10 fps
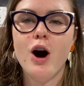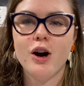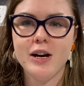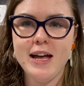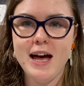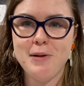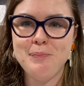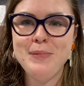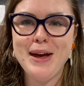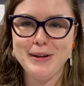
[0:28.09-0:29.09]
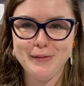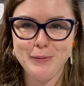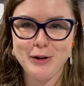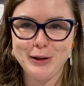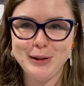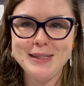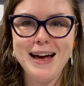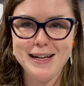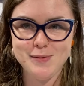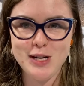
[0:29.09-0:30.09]
R.E.M., End of the World
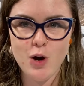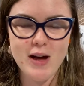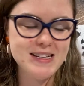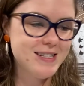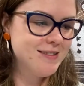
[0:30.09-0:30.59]
as We Know It.